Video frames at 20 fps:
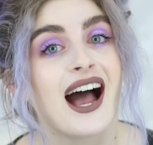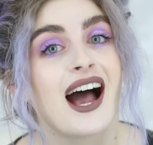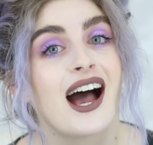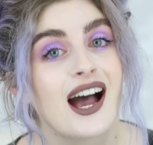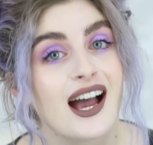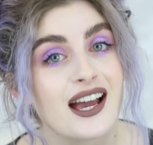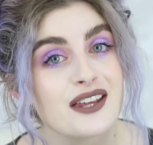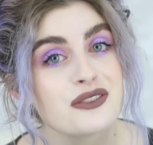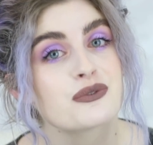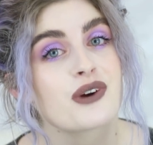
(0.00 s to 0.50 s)

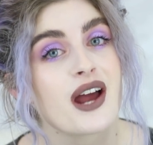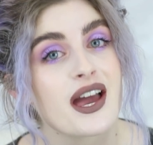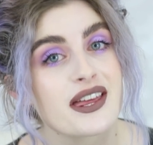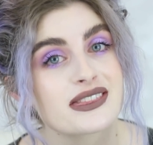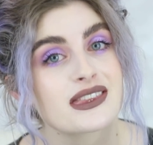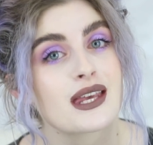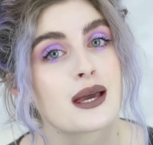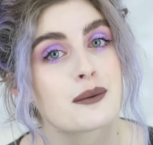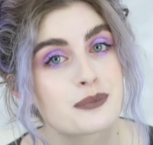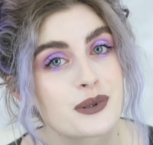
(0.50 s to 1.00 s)
I'd
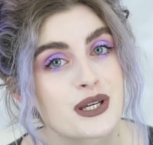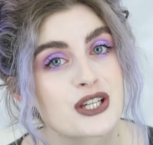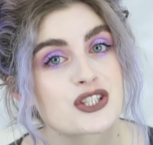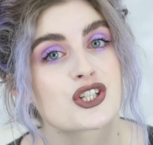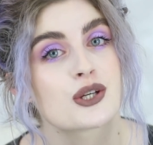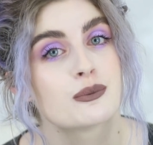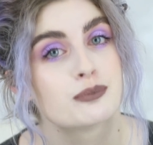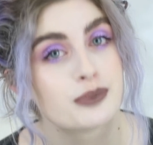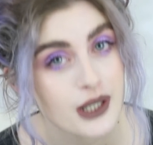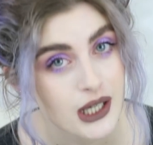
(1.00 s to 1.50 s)
write that
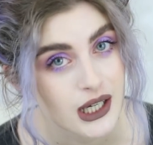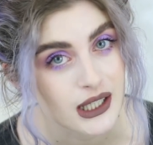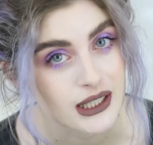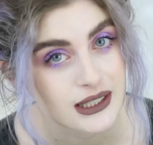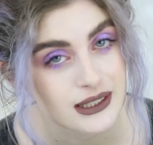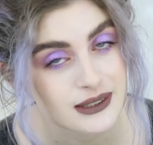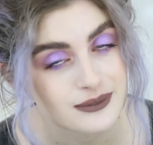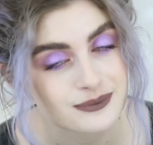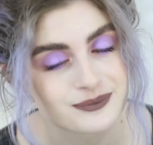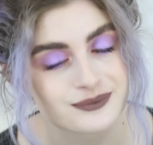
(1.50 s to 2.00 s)
bitch a
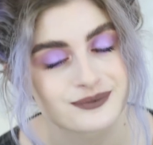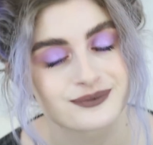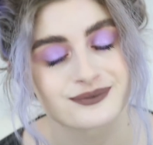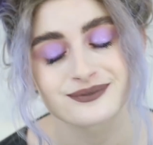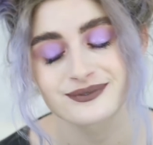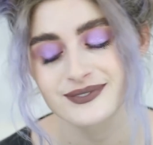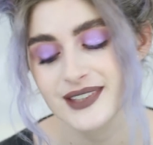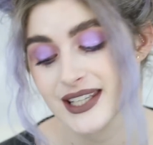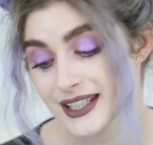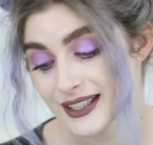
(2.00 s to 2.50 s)
book.
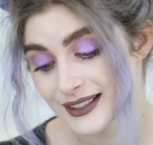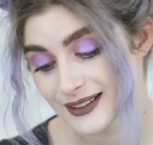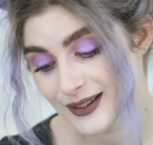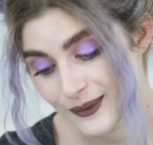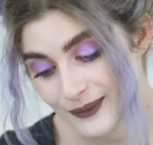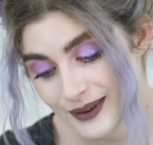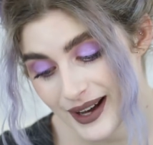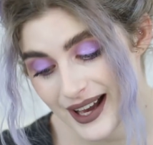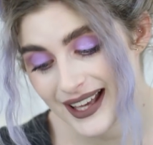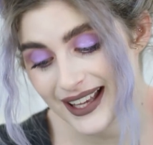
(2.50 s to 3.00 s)
You
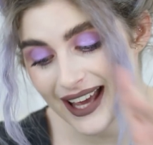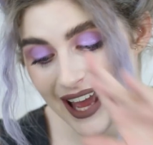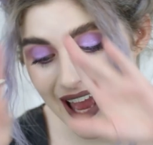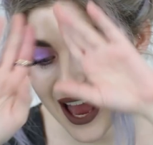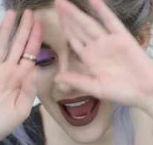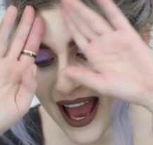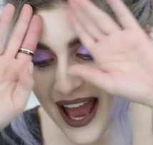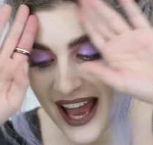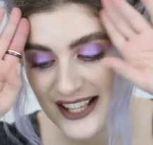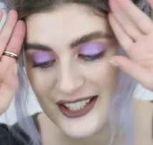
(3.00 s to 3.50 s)
know what?
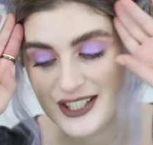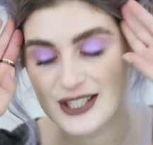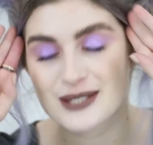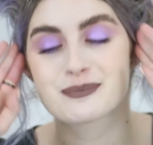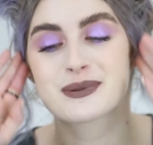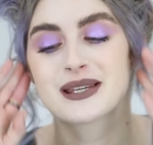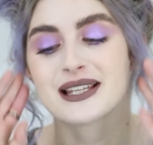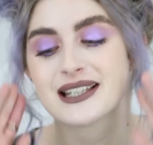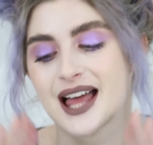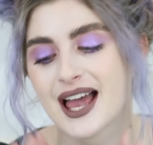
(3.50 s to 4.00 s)
I'd
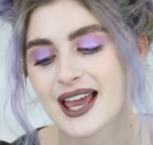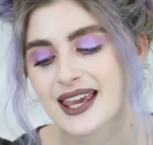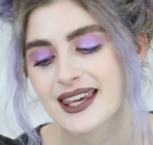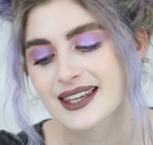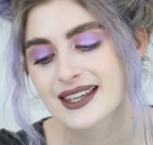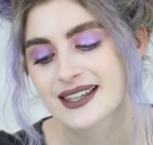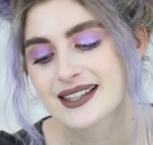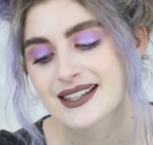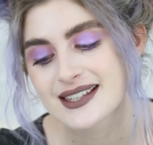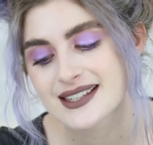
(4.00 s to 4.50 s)
just be like,
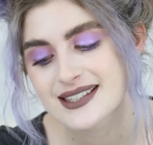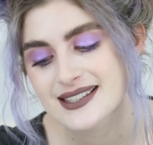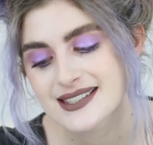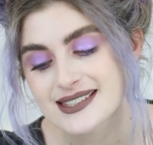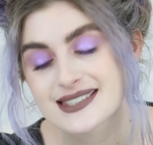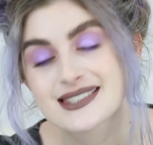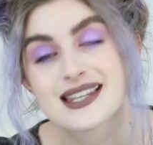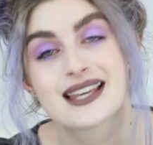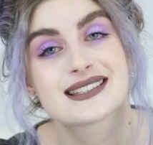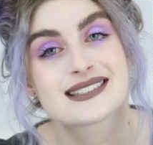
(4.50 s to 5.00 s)

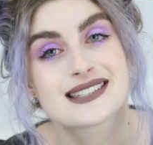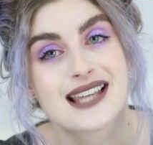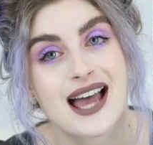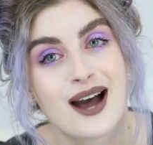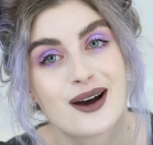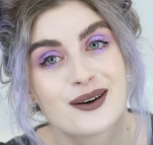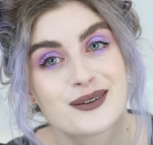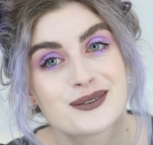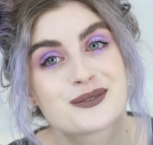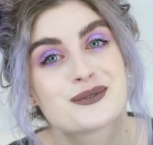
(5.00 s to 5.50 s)
sit
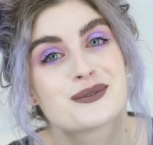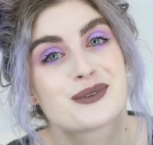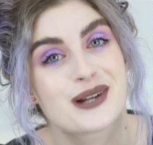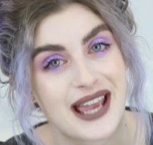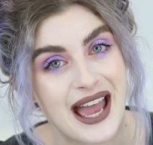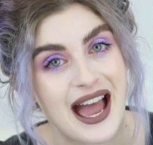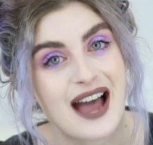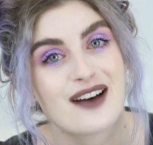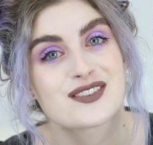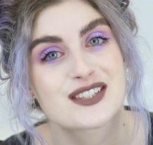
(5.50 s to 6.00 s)
down, we
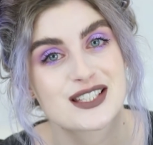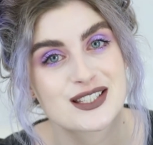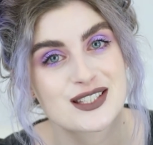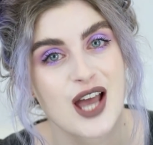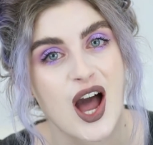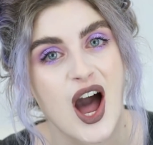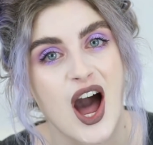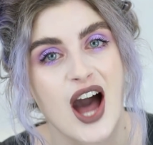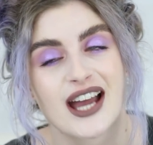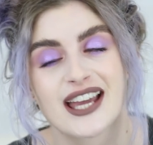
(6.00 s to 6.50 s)
have to
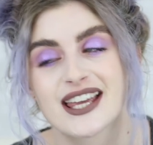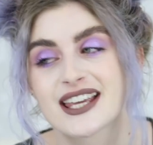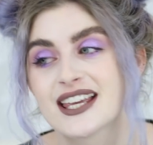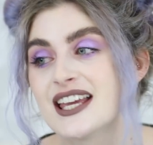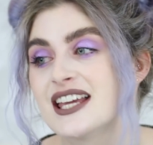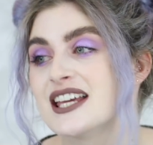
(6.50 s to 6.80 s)
talk.